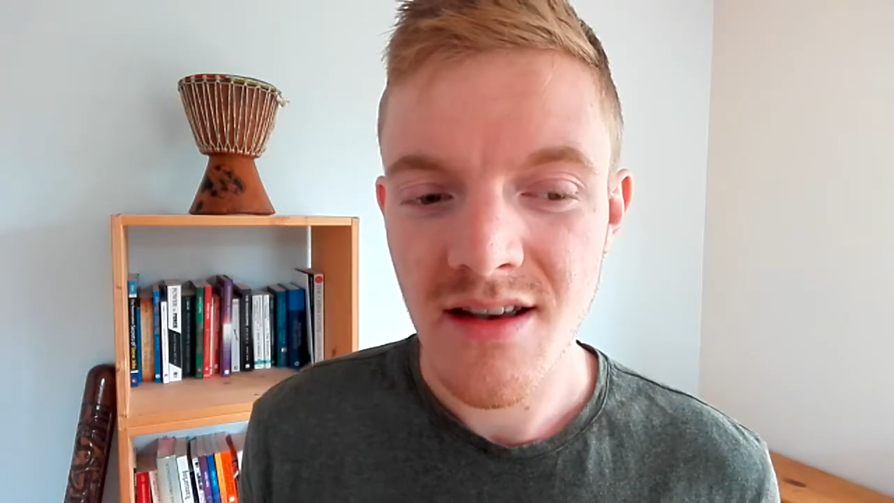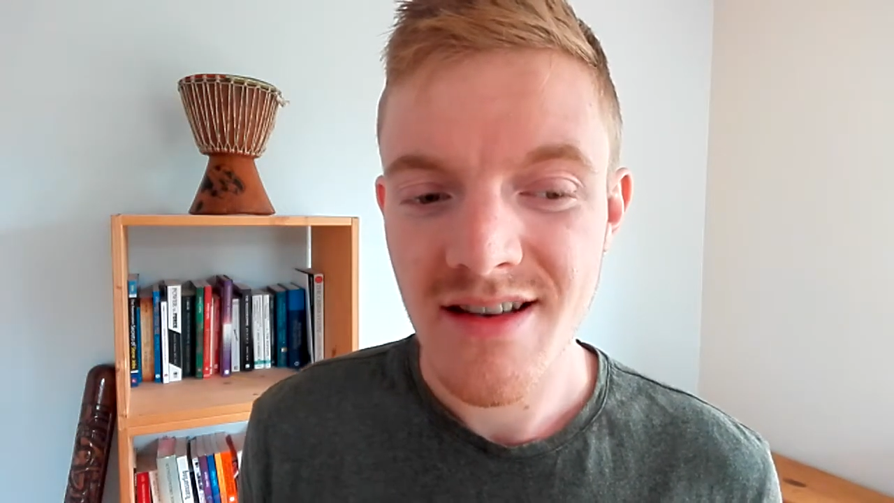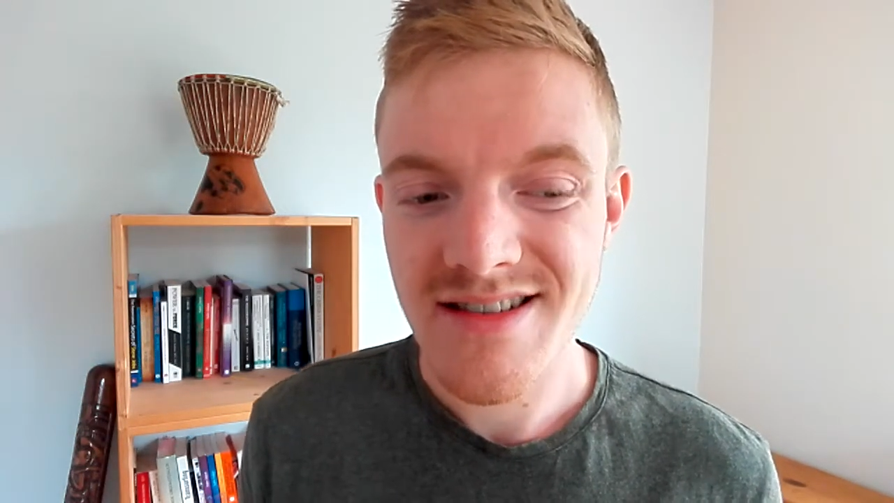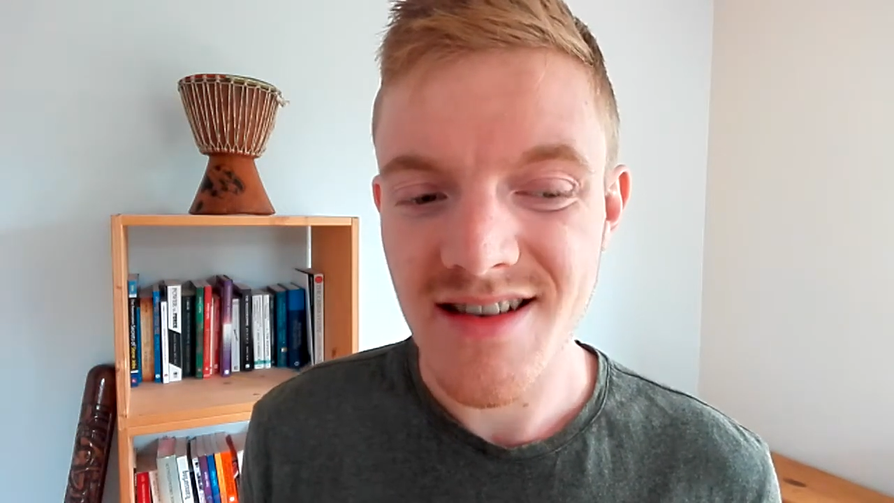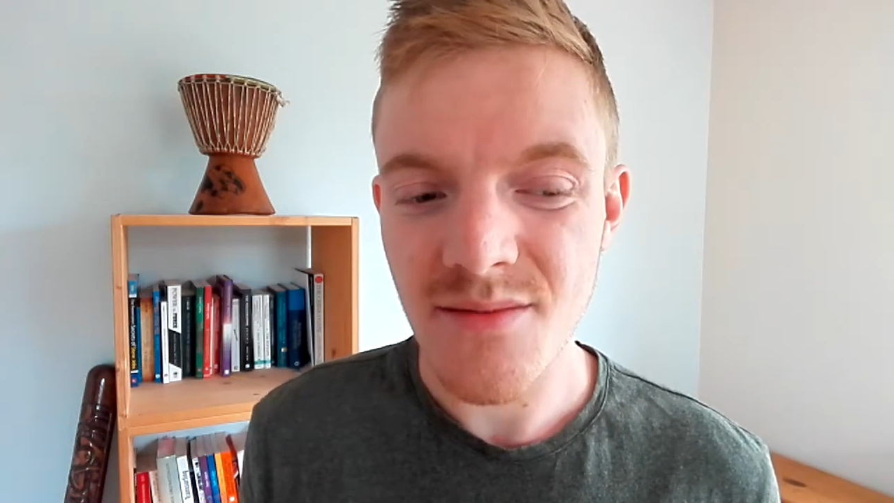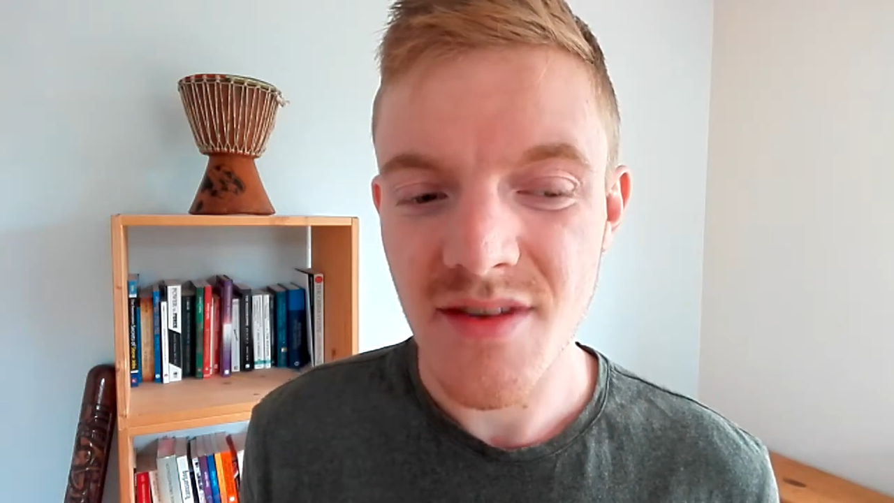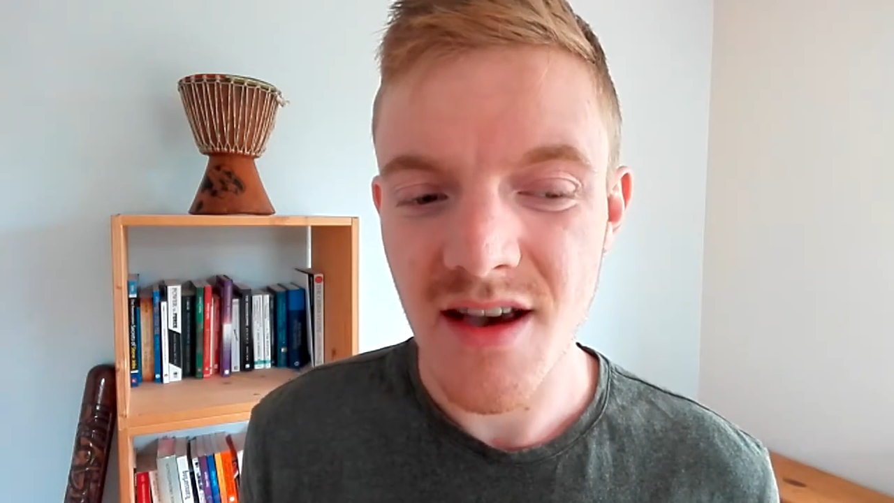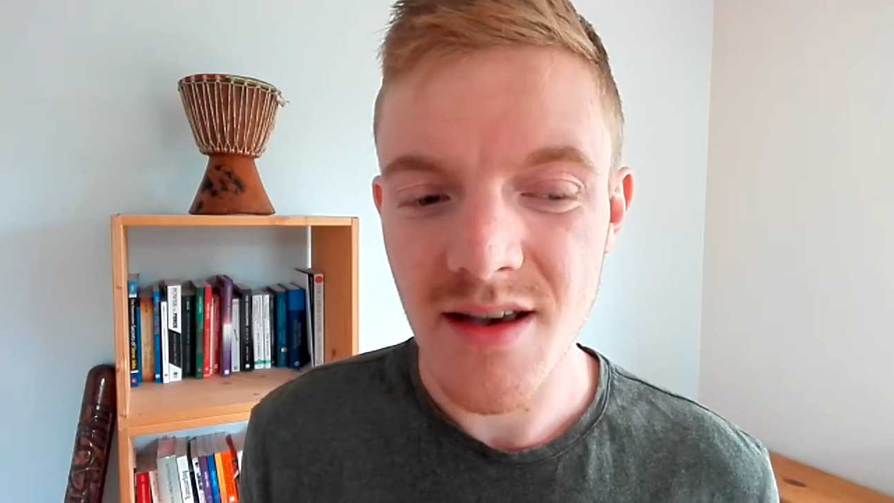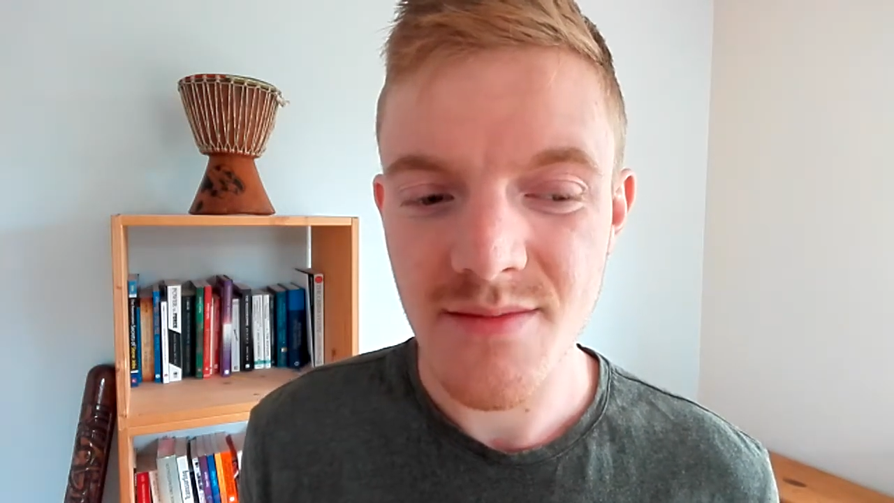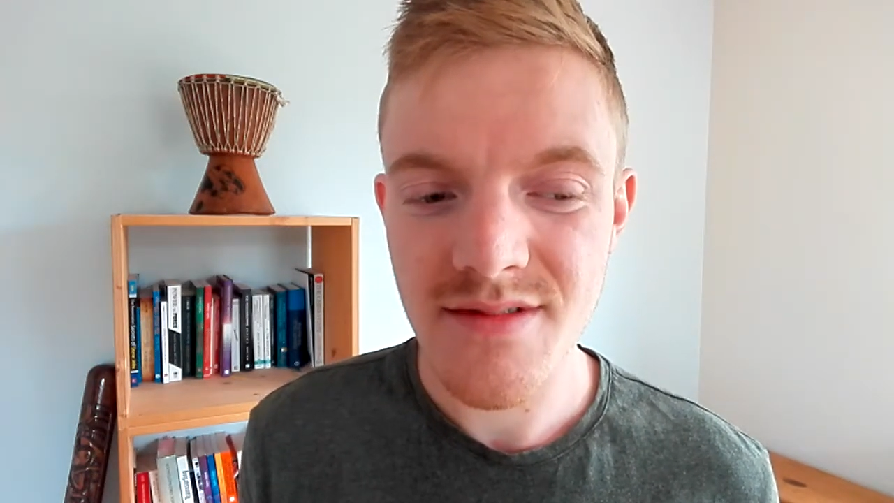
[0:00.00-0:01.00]

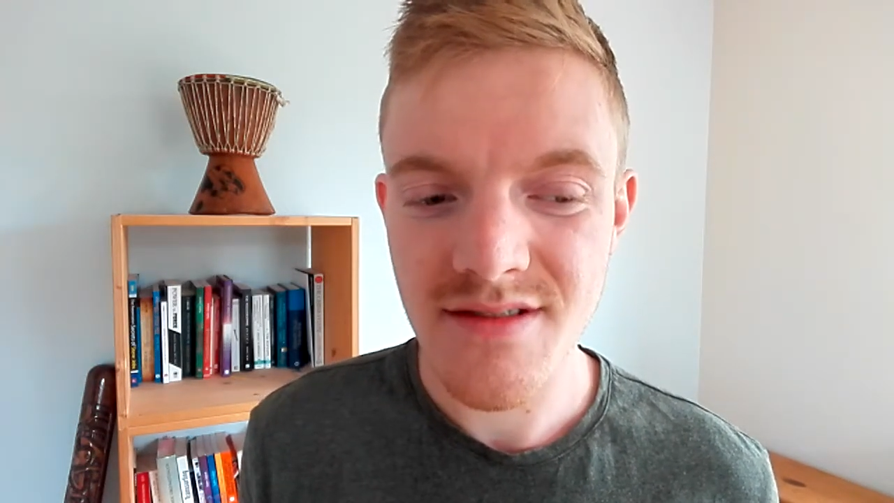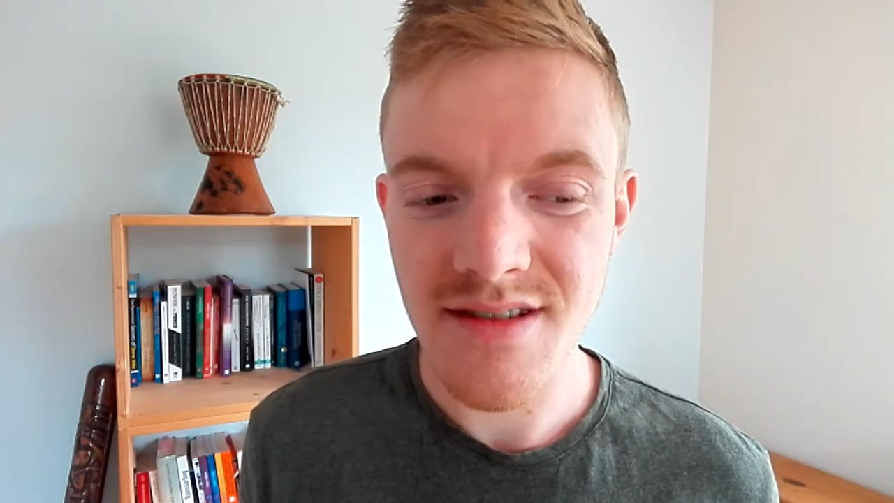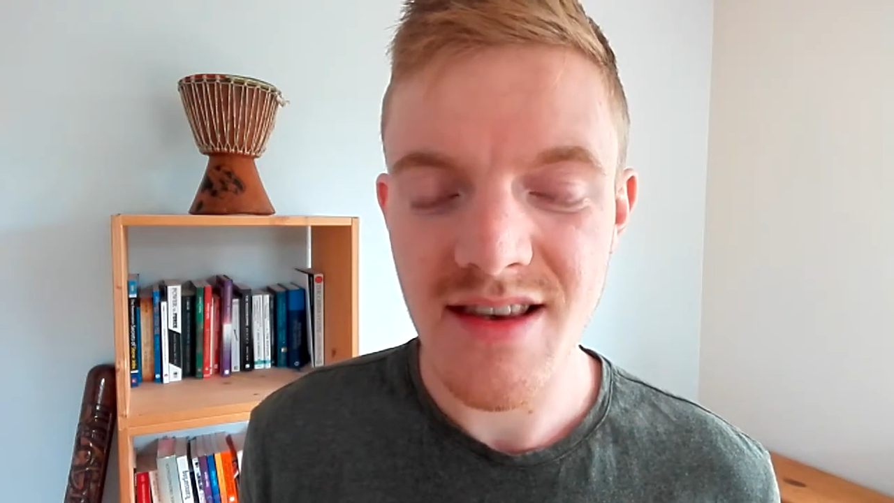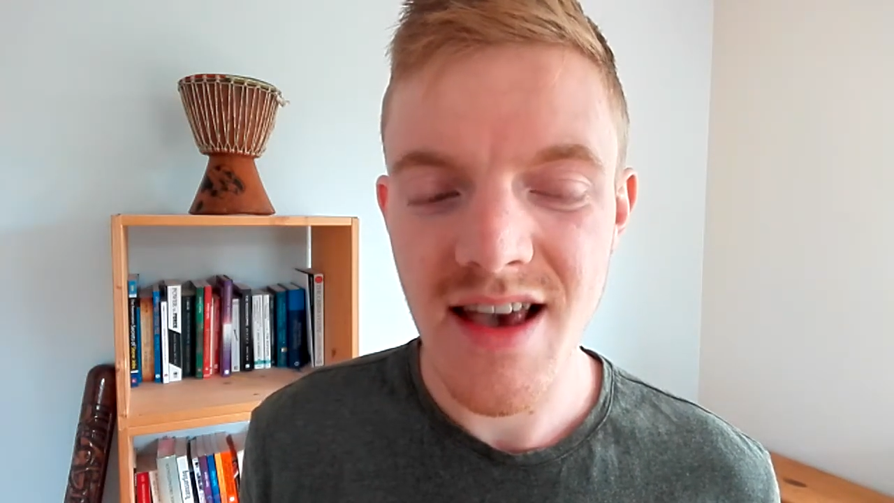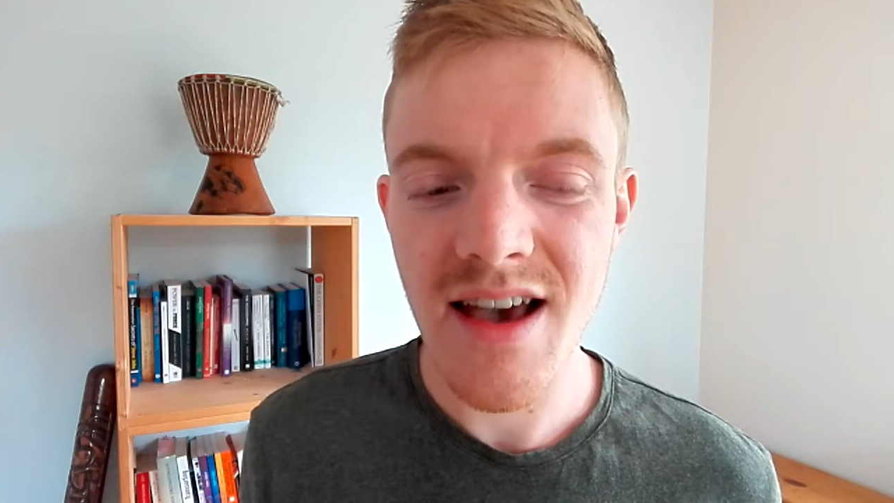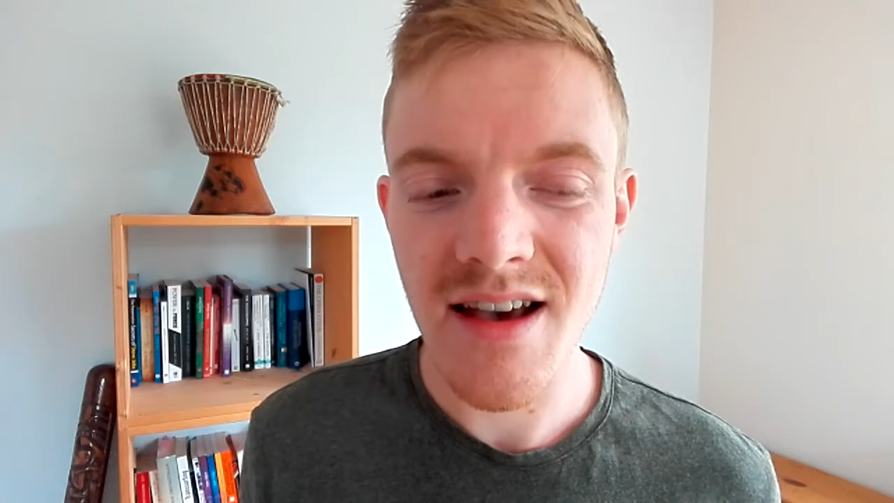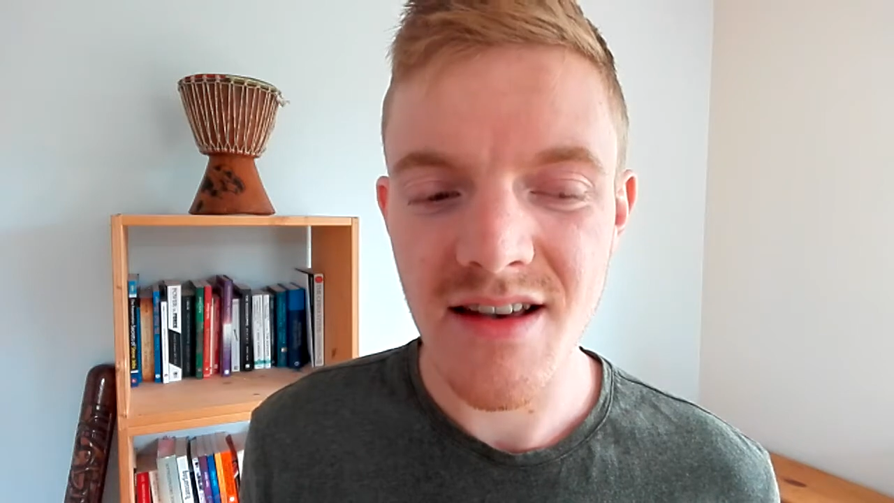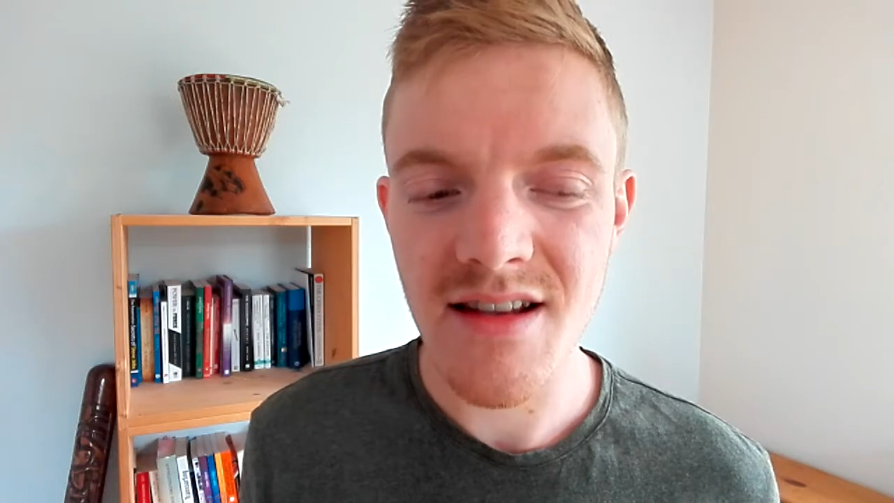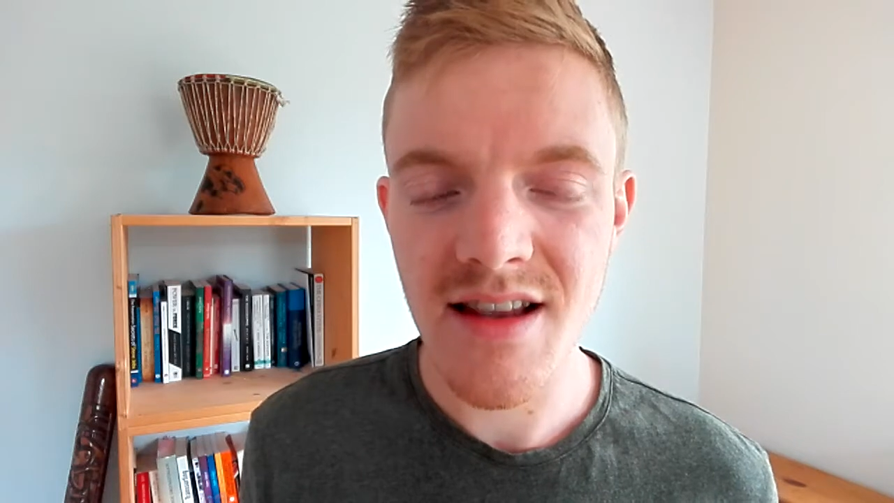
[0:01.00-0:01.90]
sometimes, yeah,